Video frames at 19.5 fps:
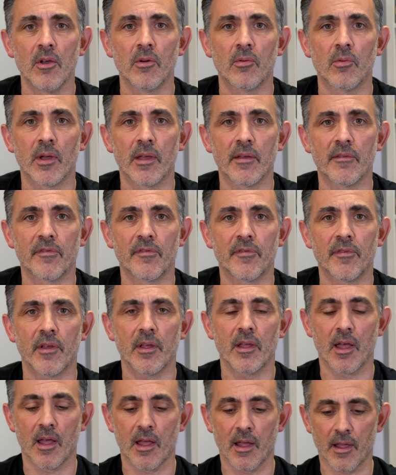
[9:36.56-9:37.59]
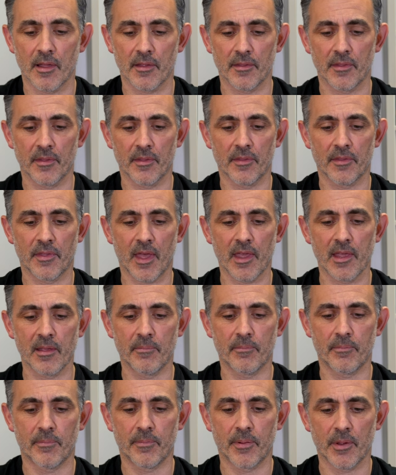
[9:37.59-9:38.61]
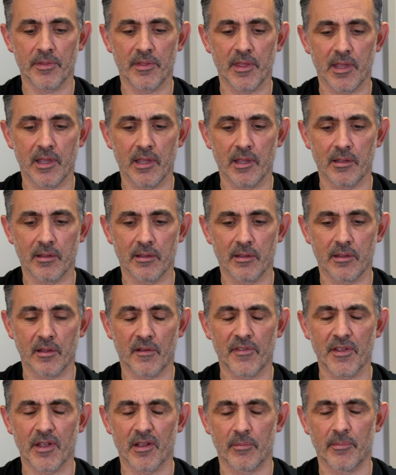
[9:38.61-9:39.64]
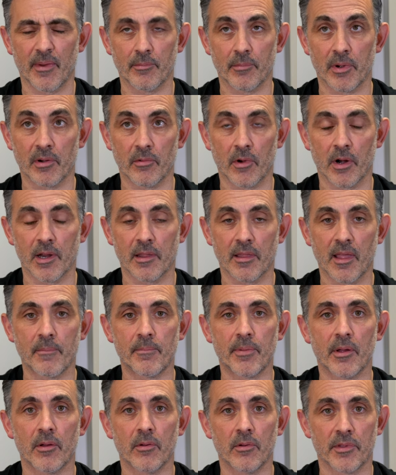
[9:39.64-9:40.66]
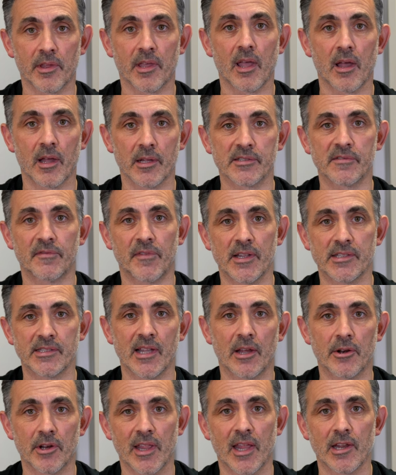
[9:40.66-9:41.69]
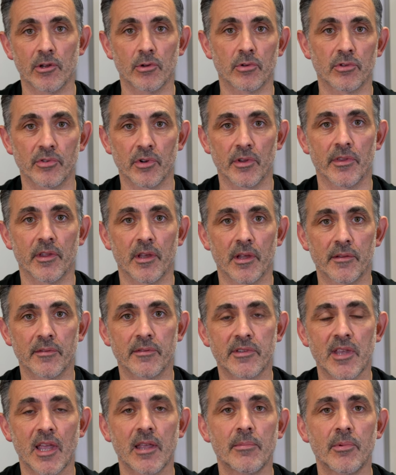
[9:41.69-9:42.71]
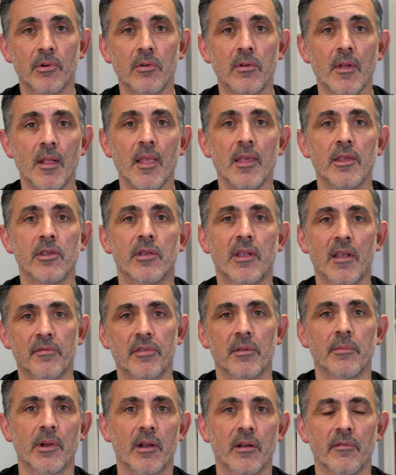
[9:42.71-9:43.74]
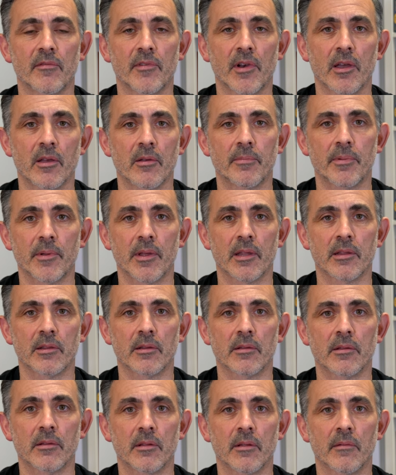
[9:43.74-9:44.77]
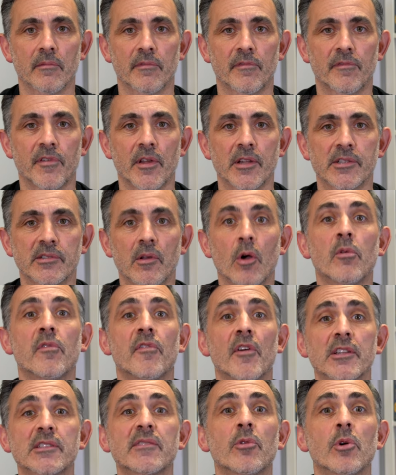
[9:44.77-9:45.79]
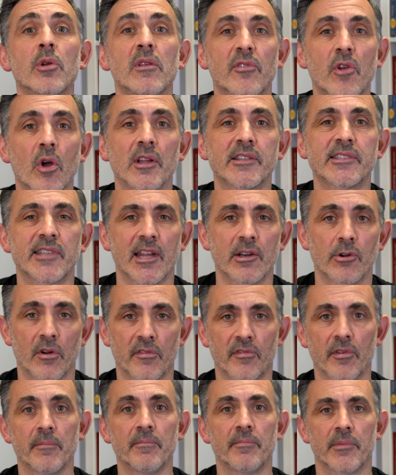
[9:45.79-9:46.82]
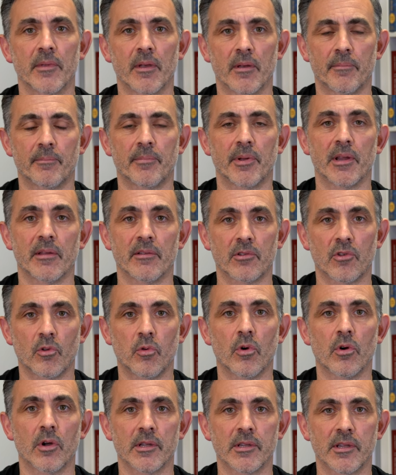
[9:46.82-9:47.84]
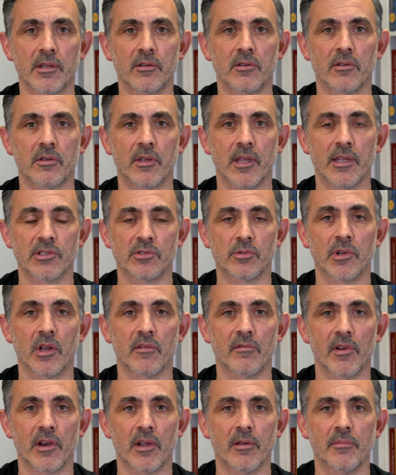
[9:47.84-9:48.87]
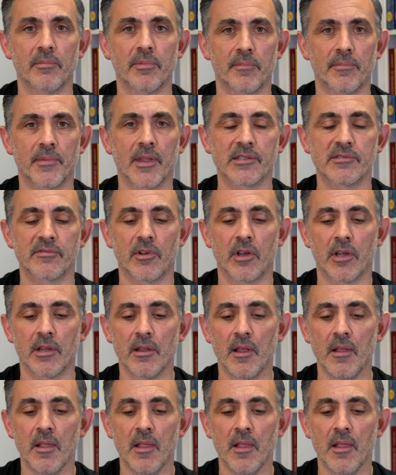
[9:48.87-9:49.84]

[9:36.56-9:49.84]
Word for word: with, uh, they put the, I think I remember it rightly, they put all the cards face down in any order on the table. You give them an envelope and, and first, oh, first of all, you've got a tenner off them and uh, put it quartered into an envelope. That's fine.